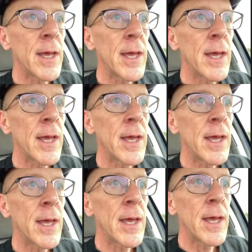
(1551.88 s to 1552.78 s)
said it
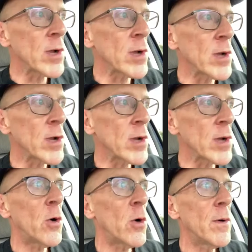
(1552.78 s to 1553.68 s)
was really a good
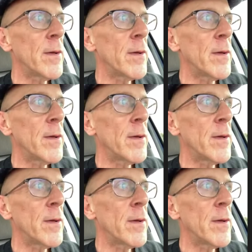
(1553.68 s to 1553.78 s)
show,